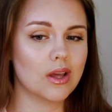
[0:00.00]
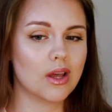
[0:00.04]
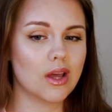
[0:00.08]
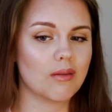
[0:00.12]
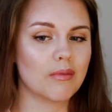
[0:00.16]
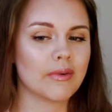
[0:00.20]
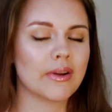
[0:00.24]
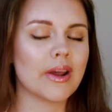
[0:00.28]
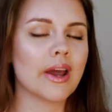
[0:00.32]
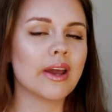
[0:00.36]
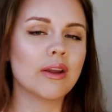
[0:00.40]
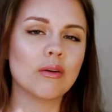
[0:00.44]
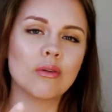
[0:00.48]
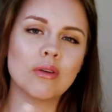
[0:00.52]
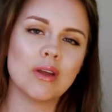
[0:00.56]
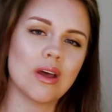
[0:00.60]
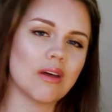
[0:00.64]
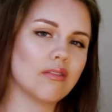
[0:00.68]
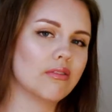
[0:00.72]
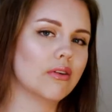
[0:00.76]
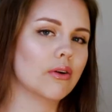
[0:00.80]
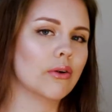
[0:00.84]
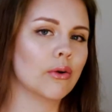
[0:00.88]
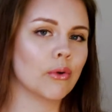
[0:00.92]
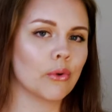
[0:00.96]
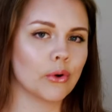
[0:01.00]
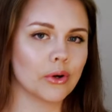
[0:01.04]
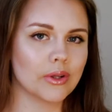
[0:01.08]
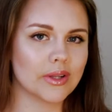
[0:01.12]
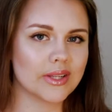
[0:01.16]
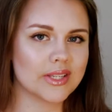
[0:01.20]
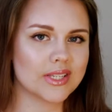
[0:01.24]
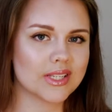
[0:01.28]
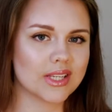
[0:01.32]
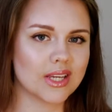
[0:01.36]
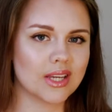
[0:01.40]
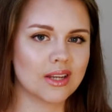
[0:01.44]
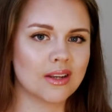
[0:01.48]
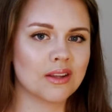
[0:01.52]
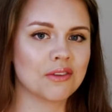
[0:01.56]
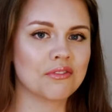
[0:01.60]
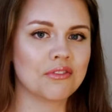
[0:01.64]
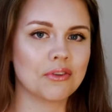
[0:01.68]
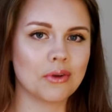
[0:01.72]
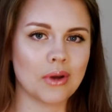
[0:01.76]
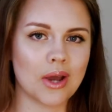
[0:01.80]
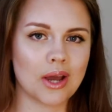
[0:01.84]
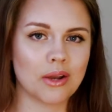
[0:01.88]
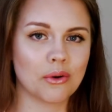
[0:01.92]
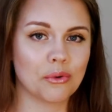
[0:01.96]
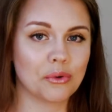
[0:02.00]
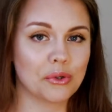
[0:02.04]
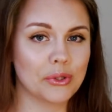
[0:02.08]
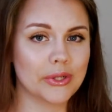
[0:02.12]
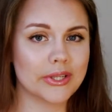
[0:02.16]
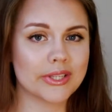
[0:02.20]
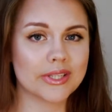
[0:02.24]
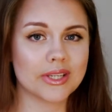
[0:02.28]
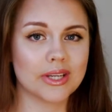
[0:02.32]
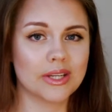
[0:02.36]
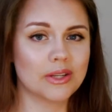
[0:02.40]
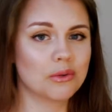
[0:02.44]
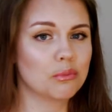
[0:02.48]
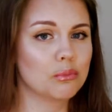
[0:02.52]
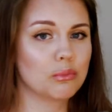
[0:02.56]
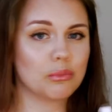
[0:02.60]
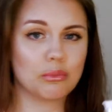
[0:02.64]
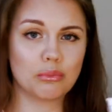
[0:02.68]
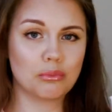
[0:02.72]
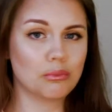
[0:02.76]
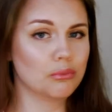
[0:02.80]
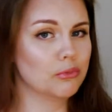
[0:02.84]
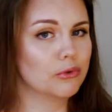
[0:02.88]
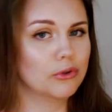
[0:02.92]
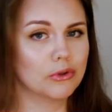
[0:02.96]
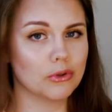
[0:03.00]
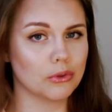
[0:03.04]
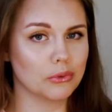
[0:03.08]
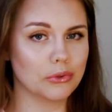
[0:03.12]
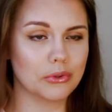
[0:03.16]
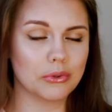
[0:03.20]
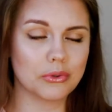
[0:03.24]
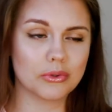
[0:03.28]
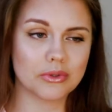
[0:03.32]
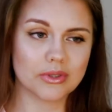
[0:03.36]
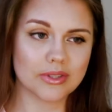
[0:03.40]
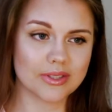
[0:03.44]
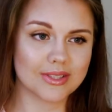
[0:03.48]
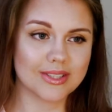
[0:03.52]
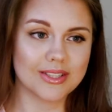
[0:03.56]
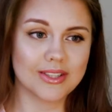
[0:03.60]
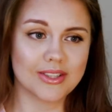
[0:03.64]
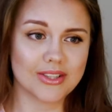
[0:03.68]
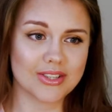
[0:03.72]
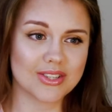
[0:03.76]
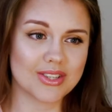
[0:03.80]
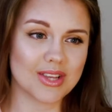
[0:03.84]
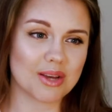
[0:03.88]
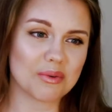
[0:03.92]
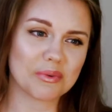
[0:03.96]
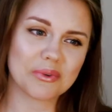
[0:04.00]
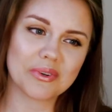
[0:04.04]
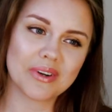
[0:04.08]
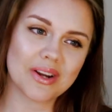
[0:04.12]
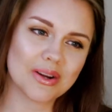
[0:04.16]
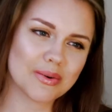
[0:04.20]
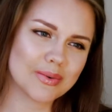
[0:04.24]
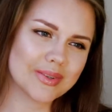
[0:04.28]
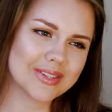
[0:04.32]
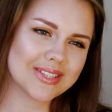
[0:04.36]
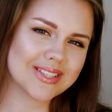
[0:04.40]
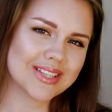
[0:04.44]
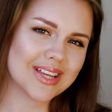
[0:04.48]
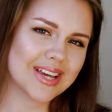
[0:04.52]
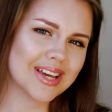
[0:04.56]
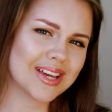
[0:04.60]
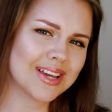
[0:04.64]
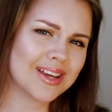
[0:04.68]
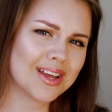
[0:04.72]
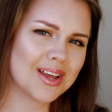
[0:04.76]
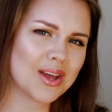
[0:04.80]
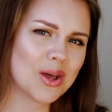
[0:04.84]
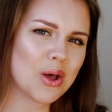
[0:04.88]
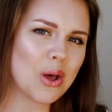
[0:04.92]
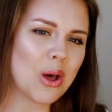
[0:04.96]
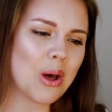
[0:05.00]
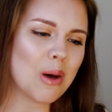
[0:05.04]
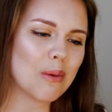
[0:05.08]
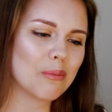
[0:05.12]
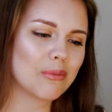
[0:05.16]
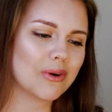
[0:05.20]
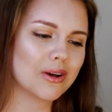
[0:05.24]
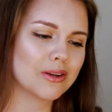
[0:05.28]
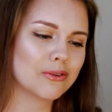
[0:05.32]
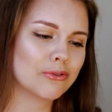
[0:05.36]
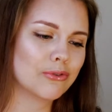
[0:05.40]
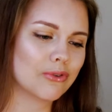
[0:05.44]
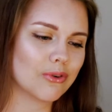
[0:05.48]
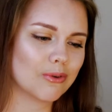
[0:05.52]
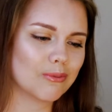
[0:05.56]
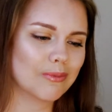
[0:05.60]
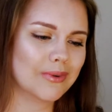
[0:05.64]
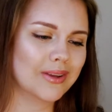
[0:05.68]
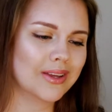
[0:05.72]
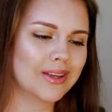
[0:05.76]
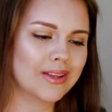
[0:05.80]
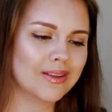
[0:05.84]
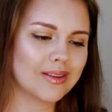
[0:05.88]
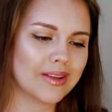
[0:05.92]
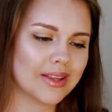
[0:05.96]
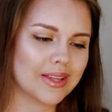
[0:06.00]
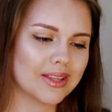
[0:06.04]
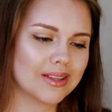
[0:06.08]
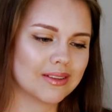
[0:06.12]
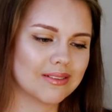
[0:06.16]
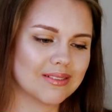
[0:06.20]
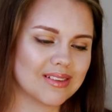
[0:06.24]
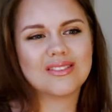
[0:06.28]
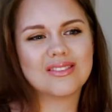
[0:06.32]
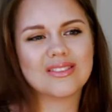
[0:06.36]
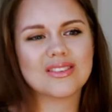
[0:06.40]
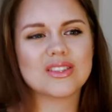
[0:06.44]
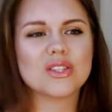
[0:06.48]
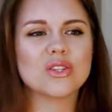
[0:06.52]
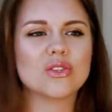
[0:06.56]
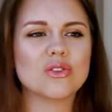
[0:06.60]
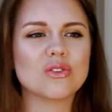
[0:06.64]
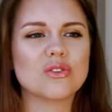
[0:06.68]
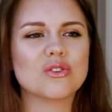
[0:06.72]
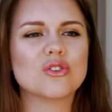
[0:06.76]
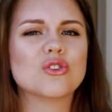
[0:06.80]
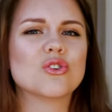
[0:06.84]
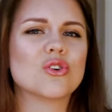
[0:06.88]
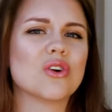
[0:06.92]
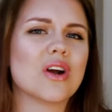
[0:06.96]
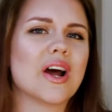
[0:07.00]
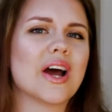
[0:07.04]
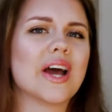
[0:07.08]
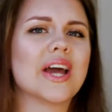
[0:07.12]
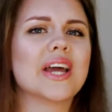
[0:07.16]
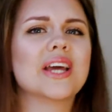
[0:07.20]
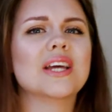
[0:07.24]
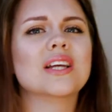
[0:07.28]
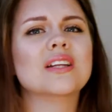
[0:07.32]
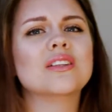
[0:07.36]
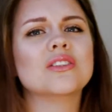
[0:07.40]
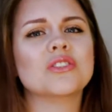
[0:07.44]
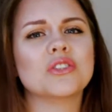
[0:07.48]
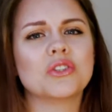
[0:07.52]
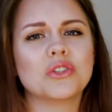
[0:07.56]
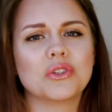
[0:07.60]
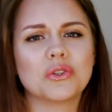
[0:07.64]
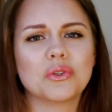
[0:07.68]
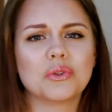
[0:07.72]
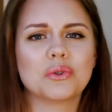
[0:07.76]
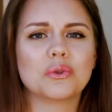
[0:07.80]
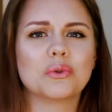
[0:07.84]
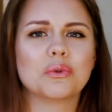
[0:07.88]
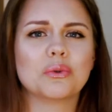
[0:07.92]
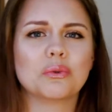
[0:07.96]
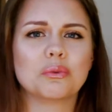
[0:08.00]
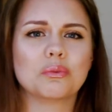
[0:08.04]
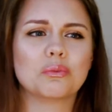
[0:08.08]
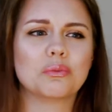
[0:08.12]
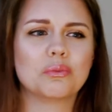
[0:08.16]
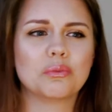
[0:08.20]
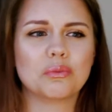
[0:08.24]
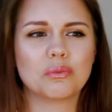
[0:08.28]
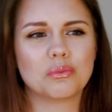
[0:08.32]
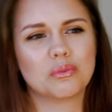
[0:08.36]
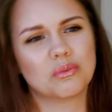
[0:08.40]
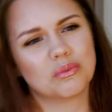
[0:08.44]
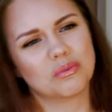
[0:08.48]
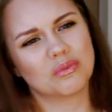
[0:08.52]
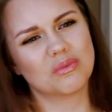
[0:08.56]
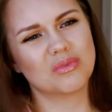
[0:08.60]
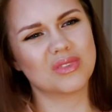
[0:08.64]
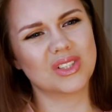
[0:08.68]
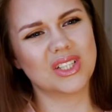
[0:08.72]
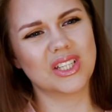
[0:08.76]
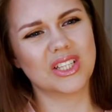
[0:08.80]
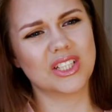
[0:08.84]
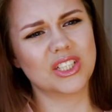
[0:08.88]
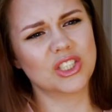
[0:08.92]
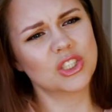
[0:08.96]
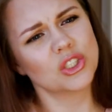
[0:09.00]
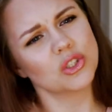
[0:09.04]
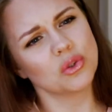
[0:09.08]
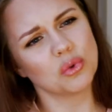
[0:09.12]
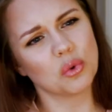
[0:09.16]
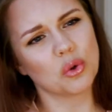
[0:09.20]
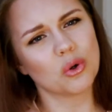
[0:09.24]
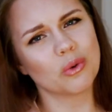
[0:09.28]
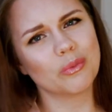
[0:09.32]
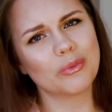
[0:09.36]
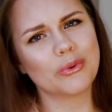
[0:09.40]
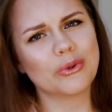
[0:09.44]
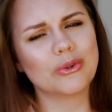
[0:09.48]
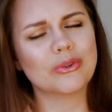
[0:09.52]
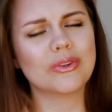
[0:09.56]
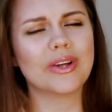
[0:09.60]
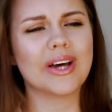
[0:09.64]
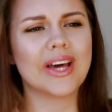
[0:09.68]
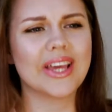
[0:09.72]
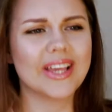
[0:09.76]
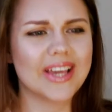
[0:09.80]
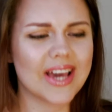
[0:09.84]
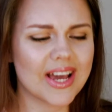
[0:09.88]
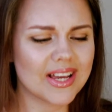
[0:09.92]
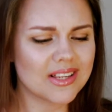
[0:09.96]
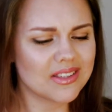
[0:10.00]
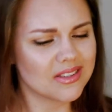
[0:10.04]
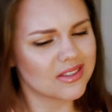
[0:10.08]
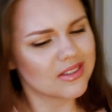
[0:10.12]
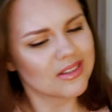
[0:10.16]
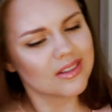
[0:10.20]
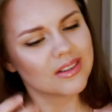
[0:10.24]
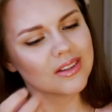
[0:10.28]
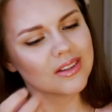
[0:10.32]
I mean, I don't have very oily skin. If you had oily skin, don't use this in the summer, I would say. But for me, like dry to ish normal, I guess.